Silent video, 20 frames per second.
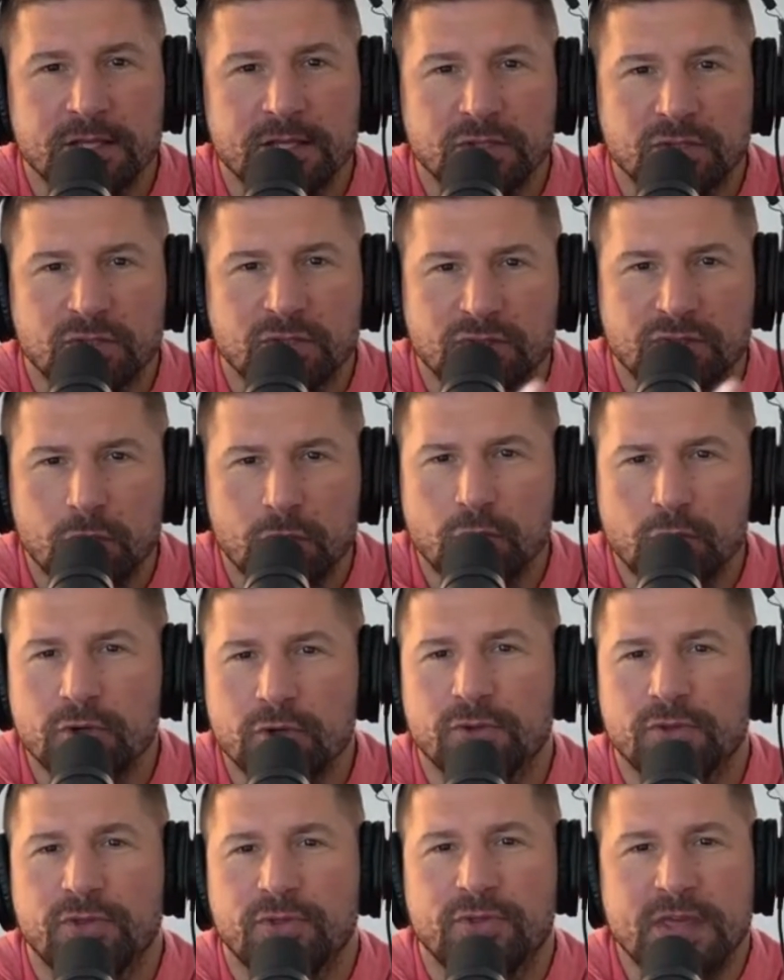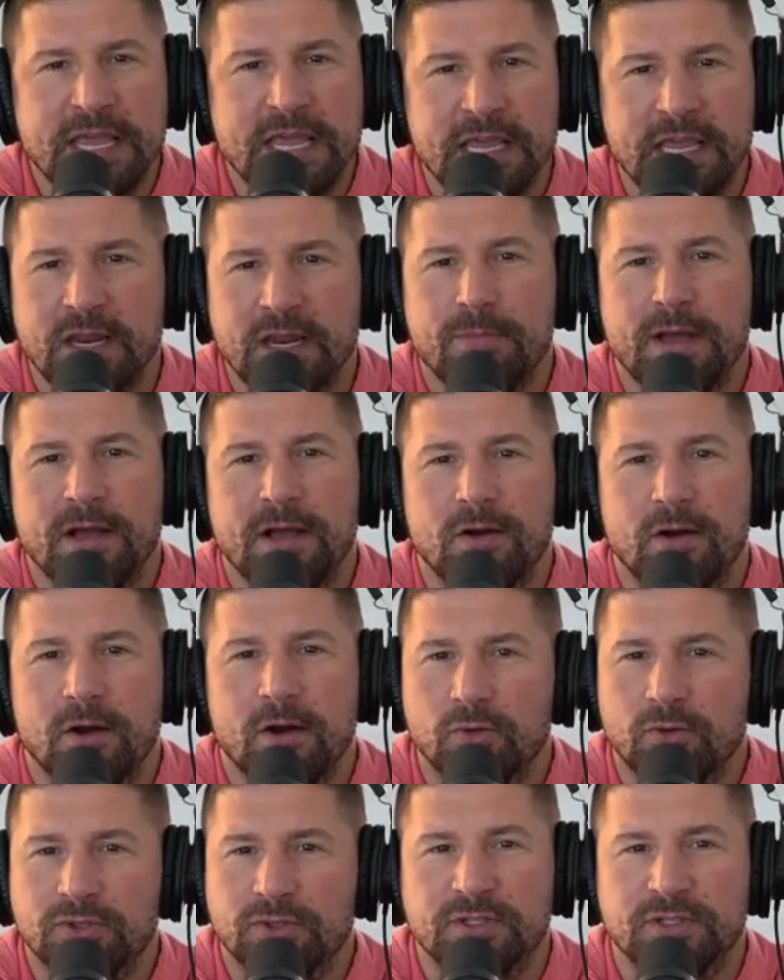so you're thinking about
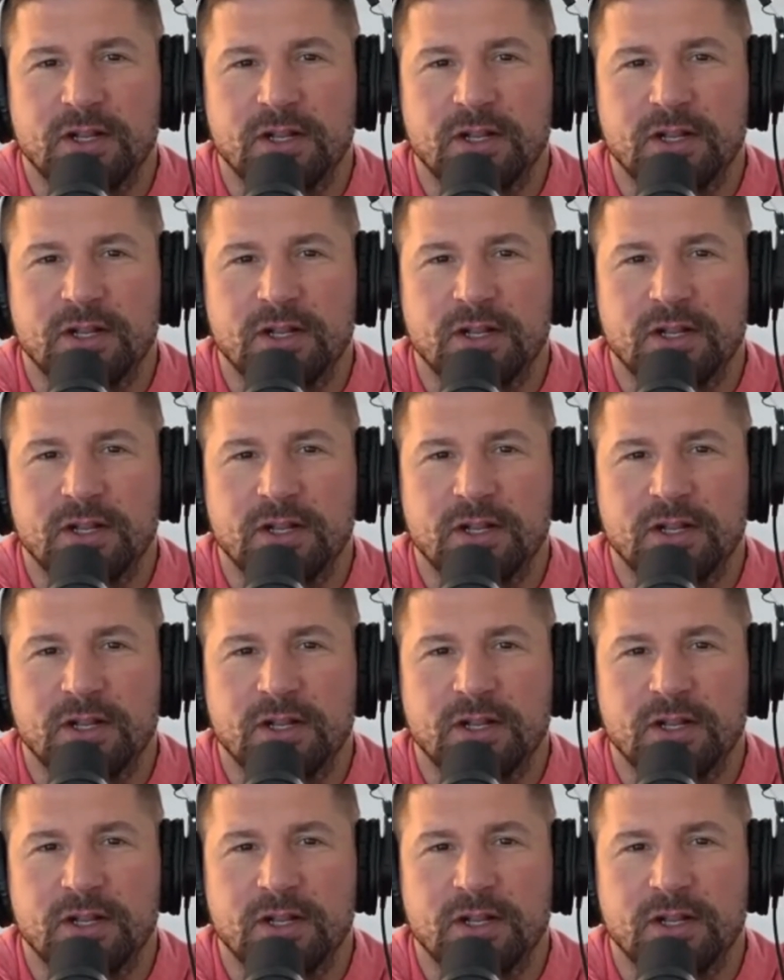hosting